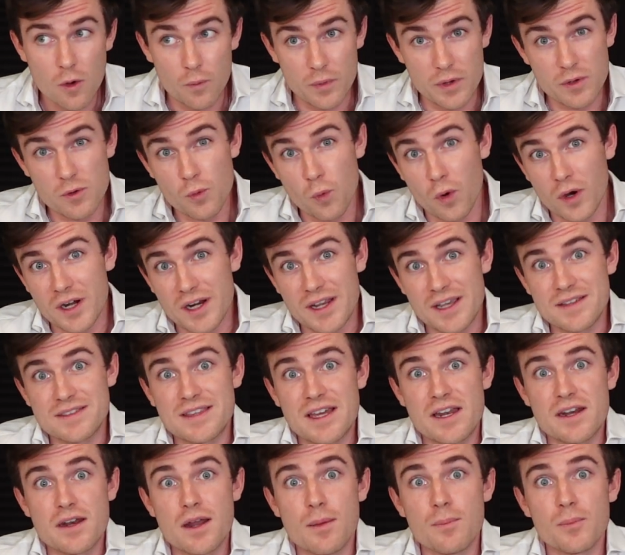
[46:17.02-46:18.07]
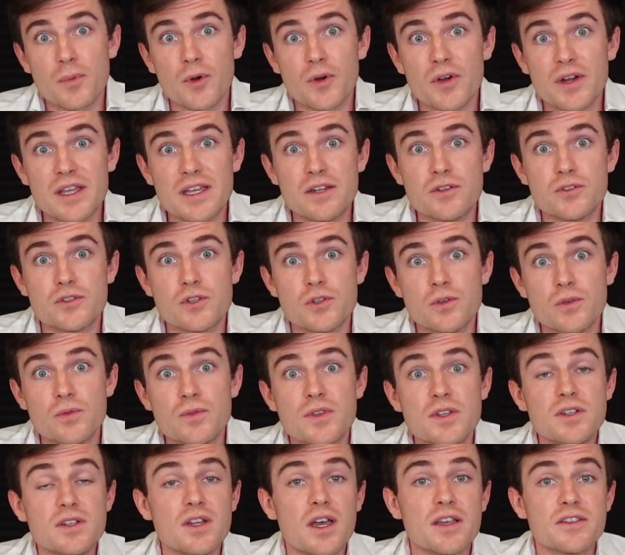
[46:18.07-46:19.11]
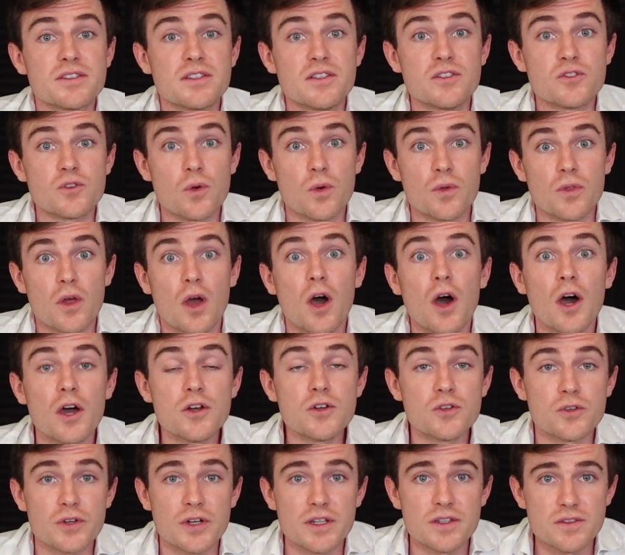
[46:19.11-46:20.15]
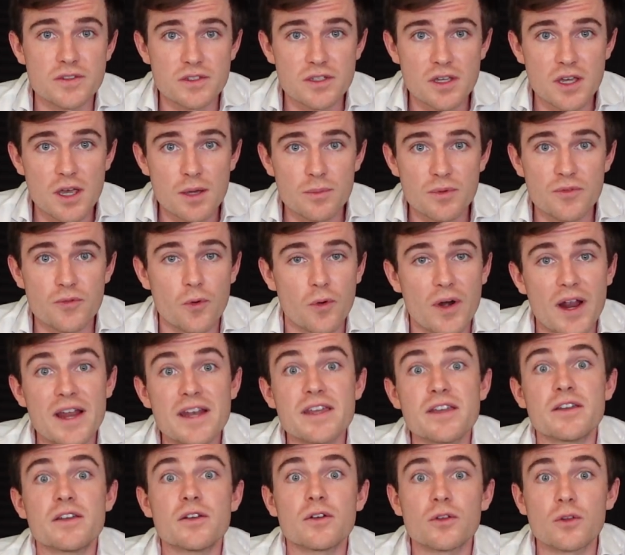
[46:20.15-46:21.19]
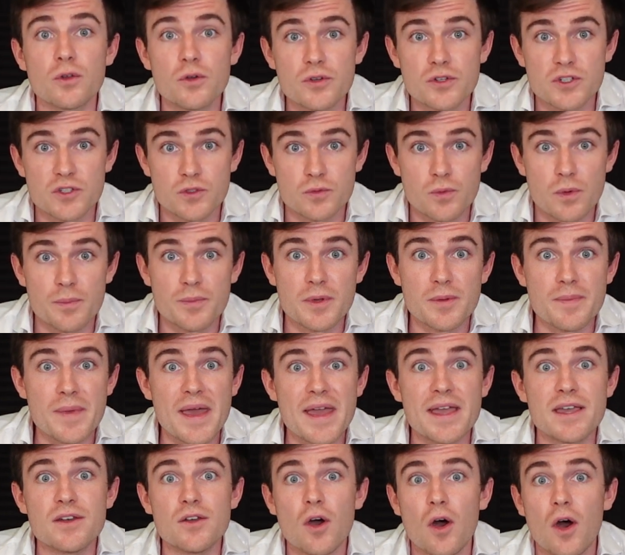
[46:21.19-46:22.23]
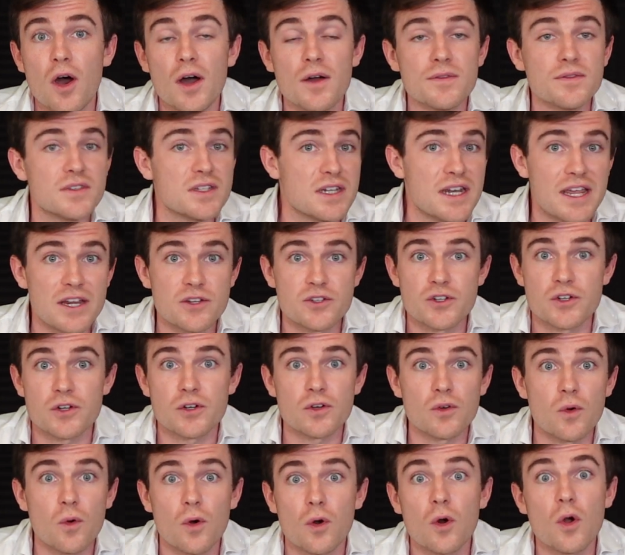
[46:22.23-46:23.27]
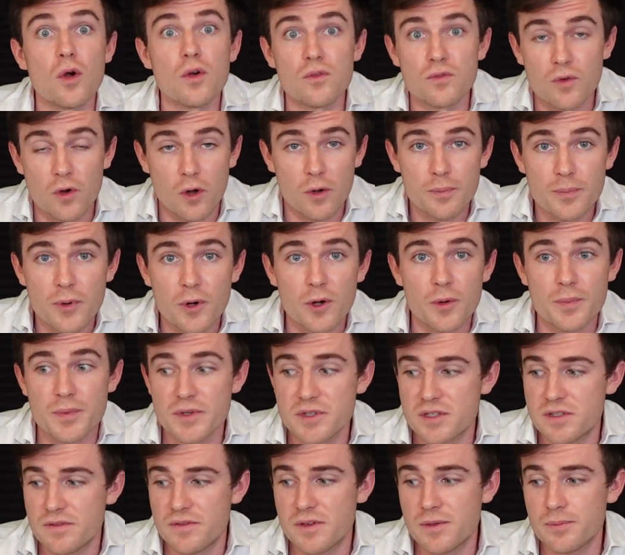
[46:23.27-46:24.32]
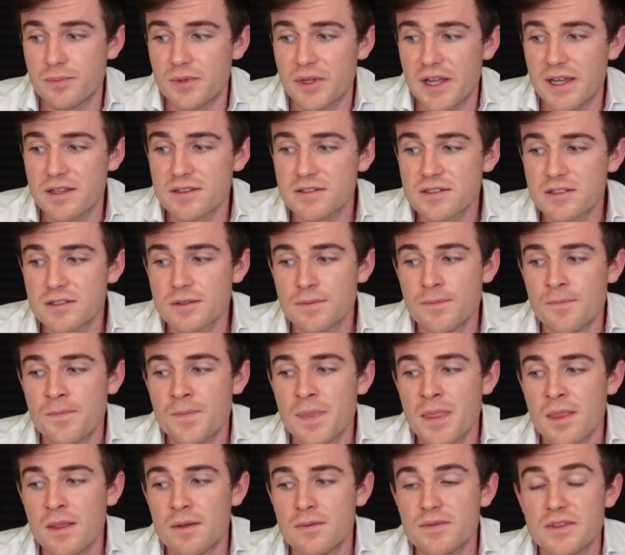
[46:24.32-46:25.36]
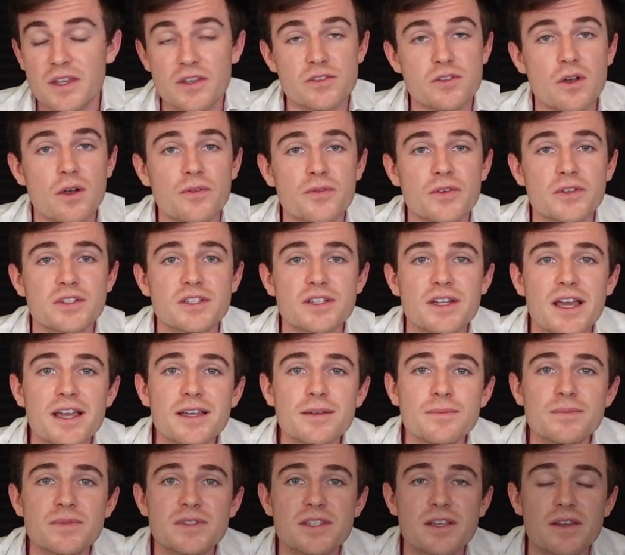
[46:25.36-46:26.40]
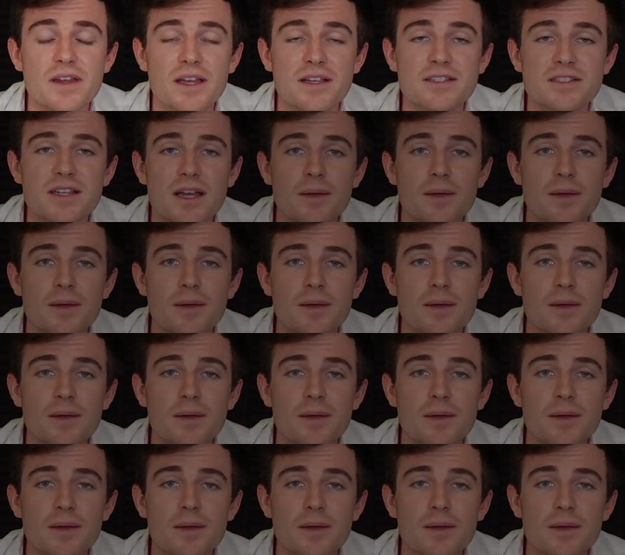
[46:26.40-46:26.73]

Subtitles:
We would want to get that number into the dozens or the hundreds before any conclusions would be made on the nature or overall purpose of implants. That's all for today. See you next